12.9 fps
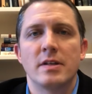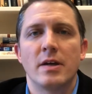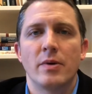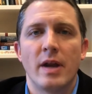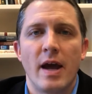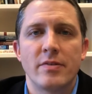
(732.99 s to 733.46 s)

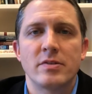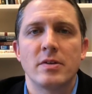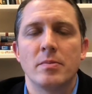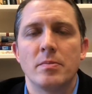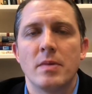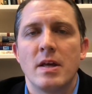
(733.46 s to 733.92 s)

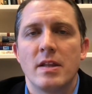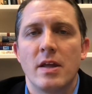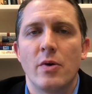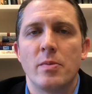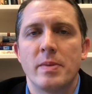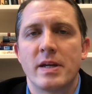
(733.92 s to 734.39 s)
they
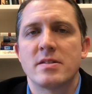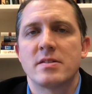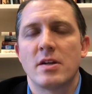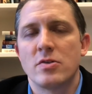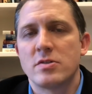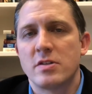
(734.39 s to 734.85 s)
would be
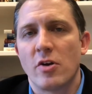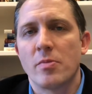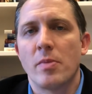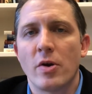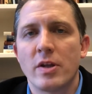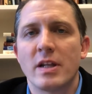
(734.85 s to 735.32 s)
considered
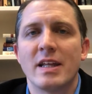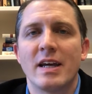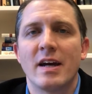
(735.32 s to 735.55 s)
ceremonially